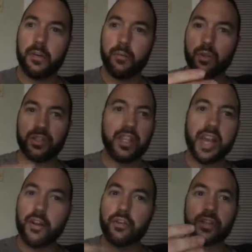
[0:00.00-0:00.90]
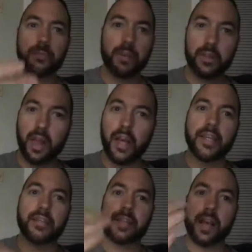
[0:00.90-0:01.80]
What's the energy been like
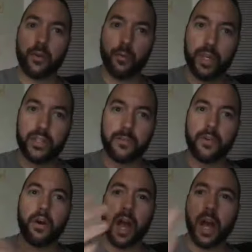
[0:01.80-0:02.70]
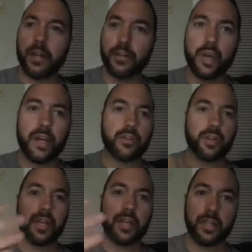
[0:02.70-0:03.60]
as now the weeks have gone on and you guys are
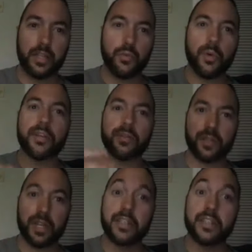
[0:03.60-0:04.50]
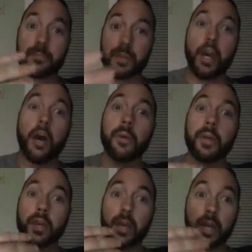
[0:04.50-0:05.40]
getting these wins and it's
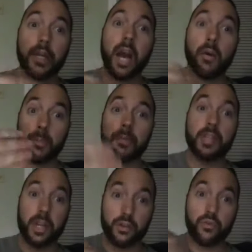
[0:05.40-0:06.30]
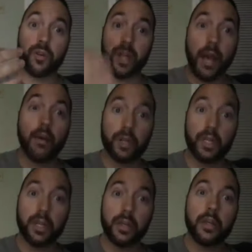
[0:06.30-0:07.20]
becoming now a potential
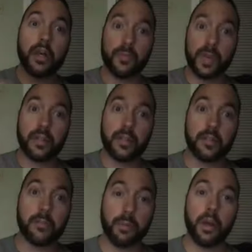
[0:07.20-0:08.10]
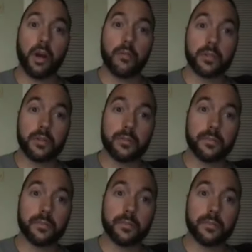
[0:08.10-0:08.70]
reality of getting to the playoffs?